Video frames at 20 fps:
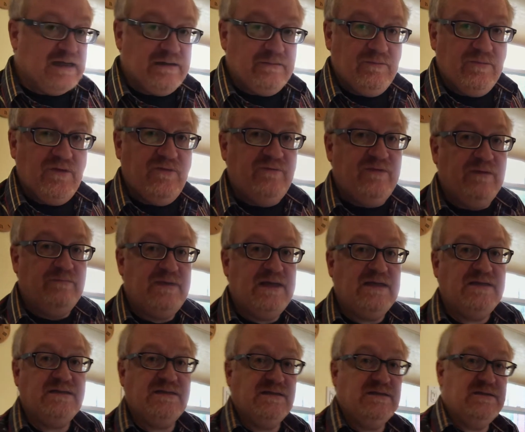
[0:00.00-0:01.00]
that move the
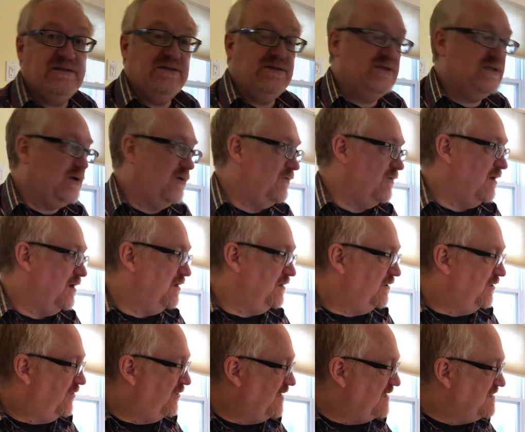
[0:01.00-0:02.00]
pieces and so on.
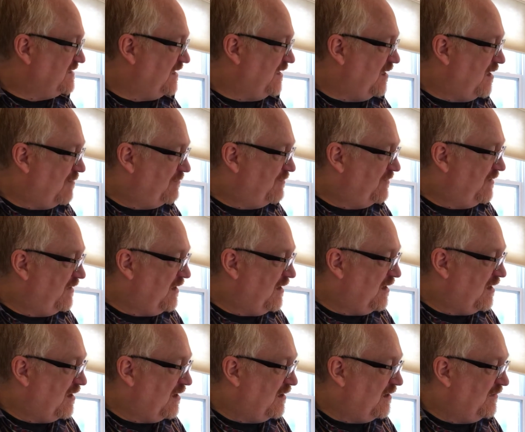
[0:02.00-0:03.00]
Greasing up
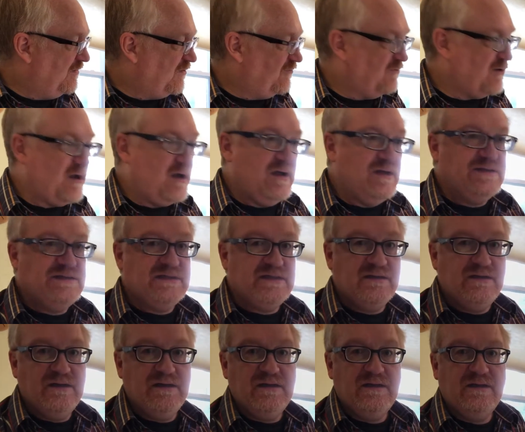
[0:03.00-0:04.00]
the rods
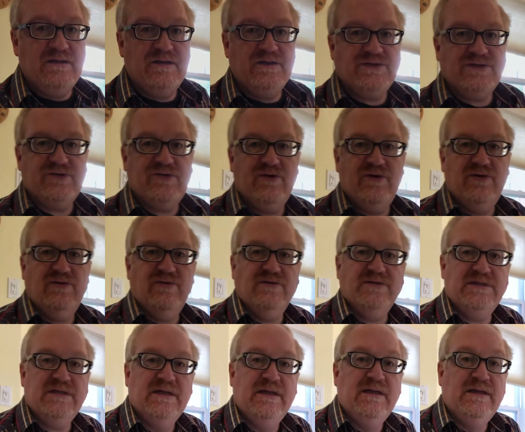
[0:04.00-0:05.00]
and the
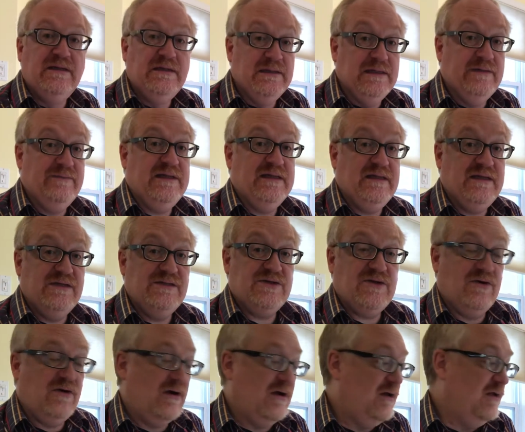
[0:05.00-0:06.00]
screws. I mean, these
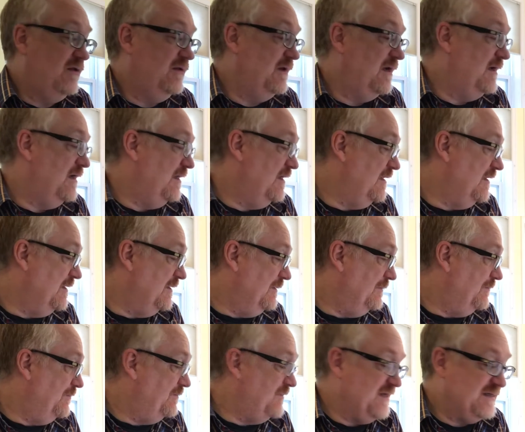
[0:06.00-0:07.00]
are
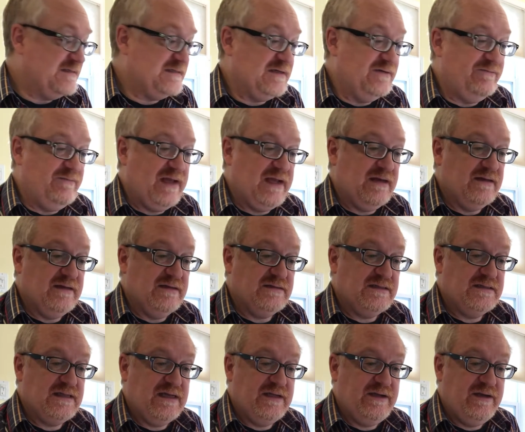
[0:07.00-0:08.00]
all bits of
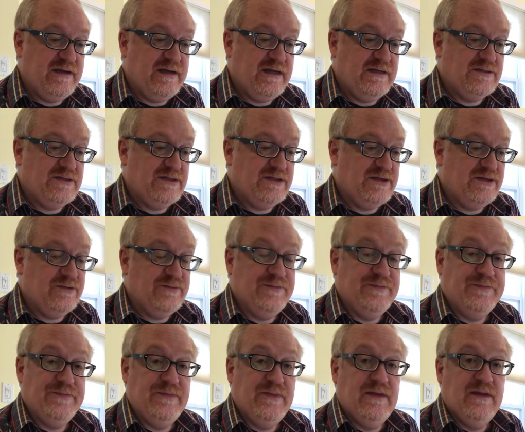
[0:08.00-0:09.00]
maintenance that you need to do.
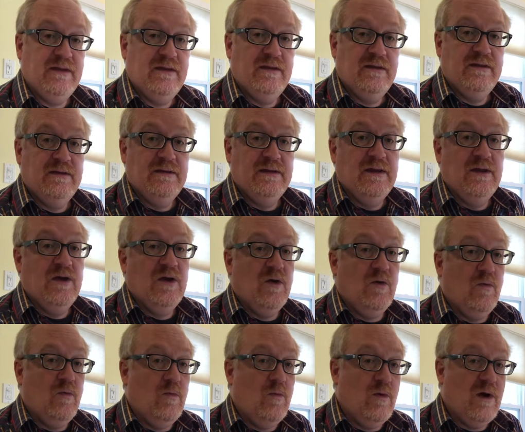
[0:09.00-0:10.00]

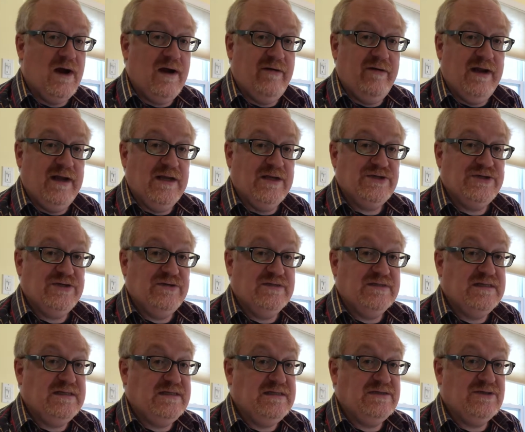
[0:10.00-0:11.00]
Wiring
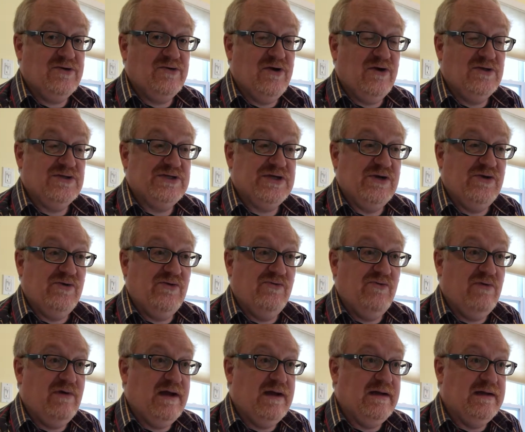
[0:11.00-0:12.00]
issues. These are
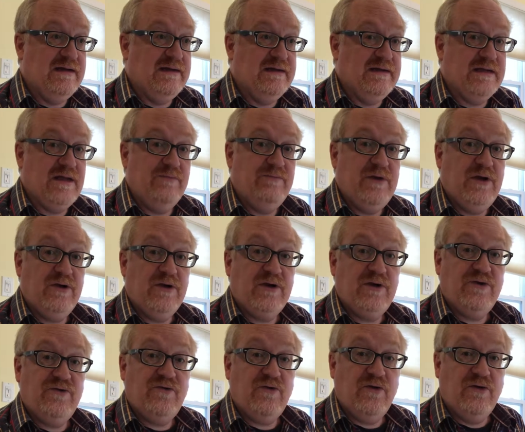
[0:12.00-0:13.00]
also computer
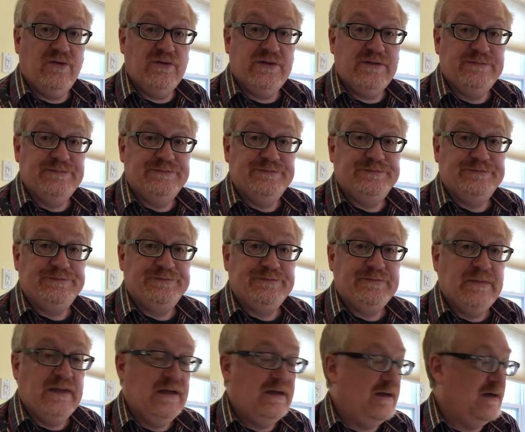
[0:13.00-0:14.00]
controlled.
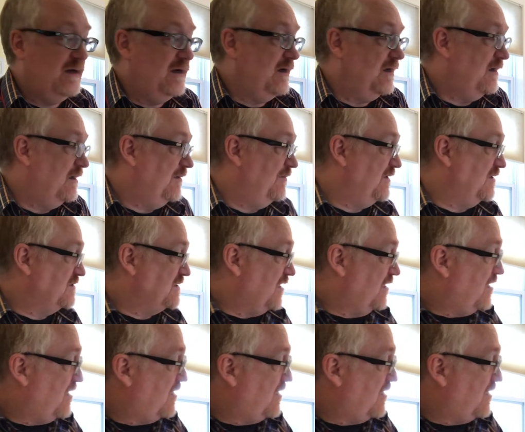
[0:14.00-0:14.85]
There's a